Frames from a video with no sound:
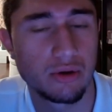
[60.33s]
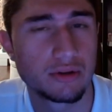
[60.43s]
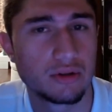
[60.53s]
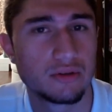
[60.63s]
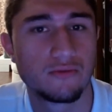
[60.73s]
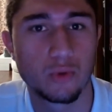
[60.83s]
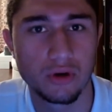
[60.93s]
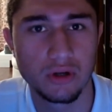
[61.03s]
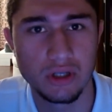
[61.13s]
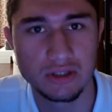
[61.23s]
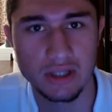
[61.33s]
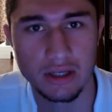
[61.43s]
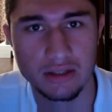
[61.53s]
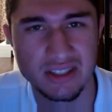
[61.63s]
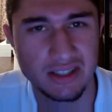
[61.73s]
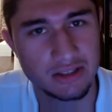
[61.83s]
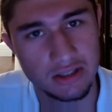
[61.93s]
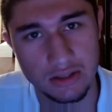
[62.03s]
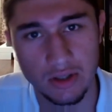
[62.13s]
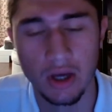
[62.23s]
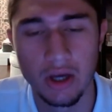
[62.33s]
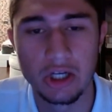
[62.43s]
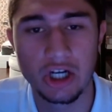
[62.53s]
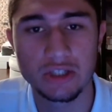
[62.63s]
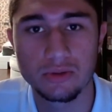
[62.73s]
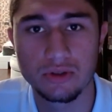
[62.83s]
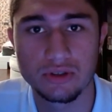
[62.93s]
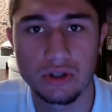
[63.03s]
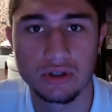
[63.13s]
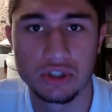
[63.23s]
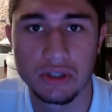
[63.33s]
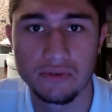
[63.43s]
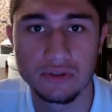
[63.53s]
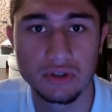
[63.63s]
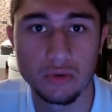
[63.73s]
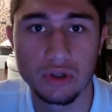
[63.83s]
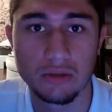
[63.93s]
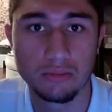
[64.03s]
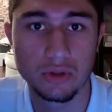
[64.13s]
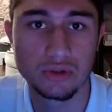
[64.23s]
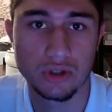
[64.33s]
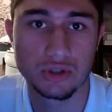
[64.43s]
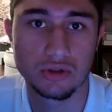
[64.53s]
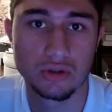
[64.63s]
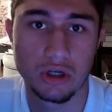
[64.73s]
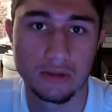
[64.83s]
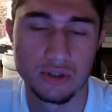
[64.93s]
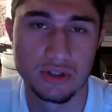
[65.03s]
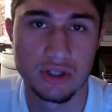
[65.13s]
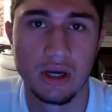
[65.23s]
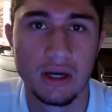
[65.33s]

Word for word: around the 40s and 60s, hospitals started shifting to green and blue surgical garments.